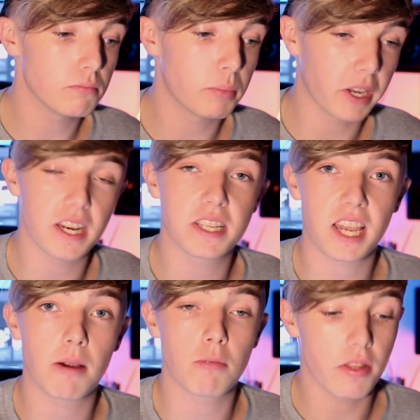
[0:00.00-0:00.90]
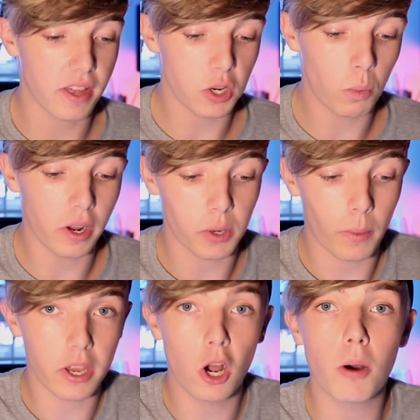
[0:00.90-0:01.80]
beginner's camera, then you work
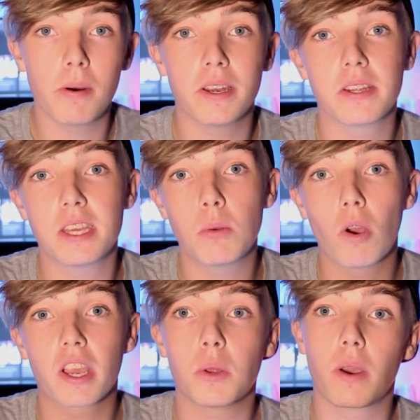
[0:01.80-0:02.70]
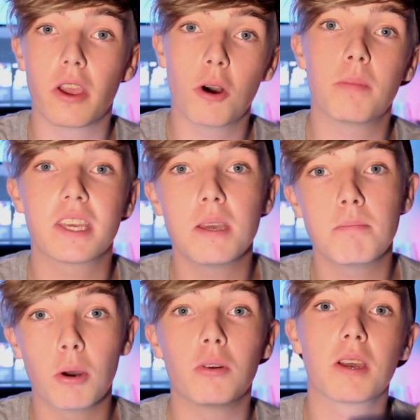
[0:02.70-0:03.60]
your way up, and then you keep working your way up, and you
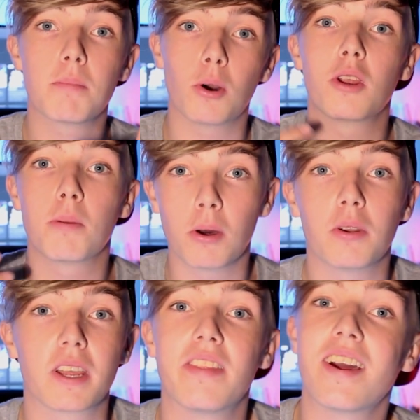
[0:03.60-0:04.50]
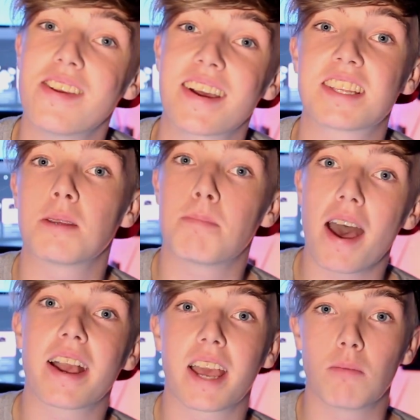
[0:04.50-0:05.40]
keep building and building and building, and then you get to the
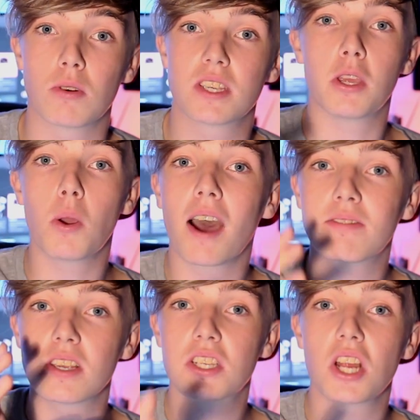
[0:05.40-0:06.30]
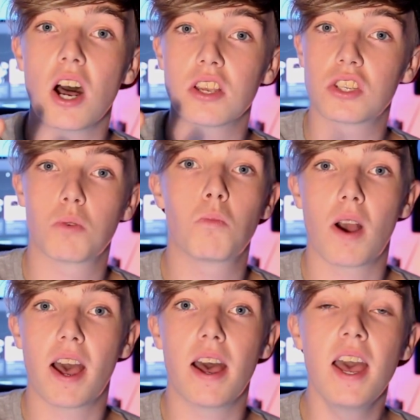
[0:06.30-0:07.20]
better cameras. But you have to start
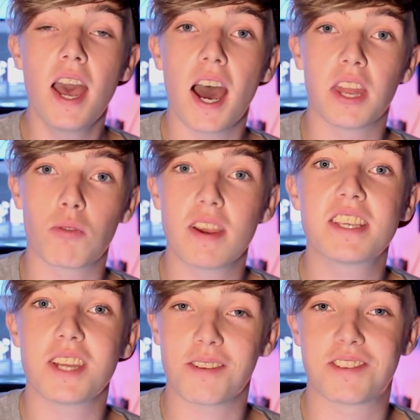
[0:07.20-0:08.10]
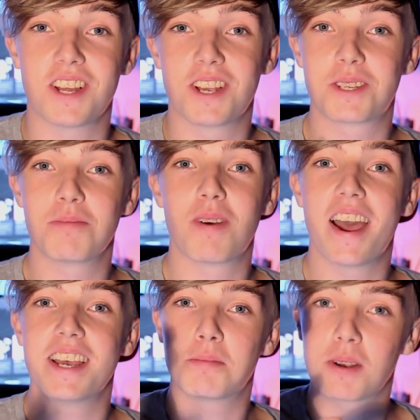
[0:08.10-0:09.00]
somewhere. And the reason you have to start
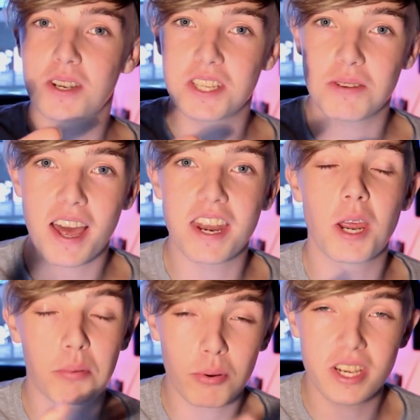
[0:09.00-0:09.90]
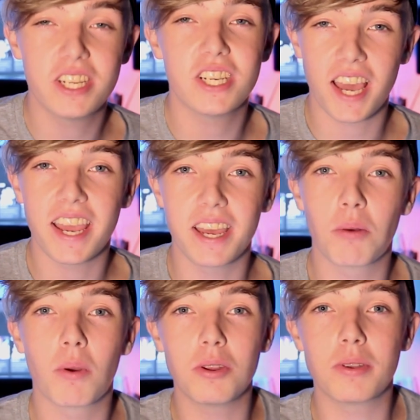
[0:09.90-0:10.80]
somewhere is because you then appreciate
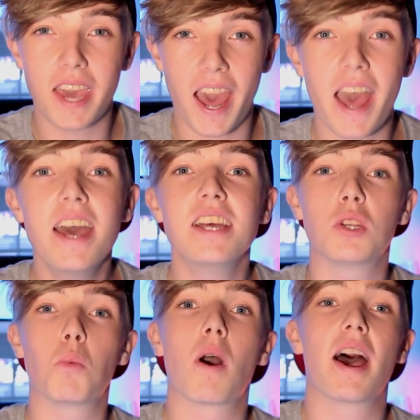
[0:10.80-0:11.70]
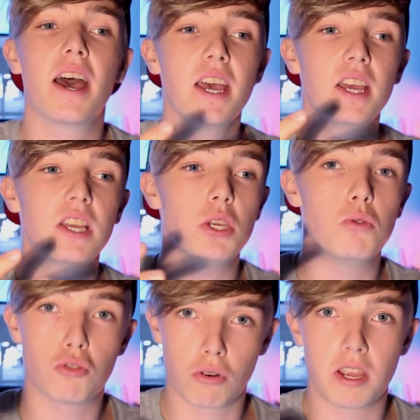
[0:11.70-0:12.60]
it when you get to where you
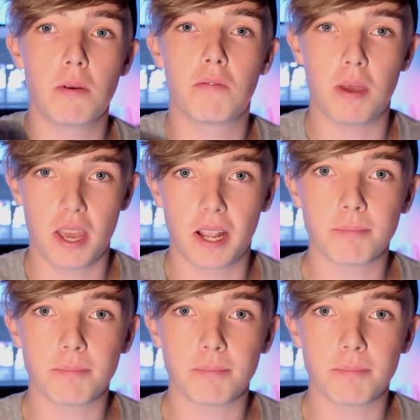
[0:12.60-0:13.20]
dream of being.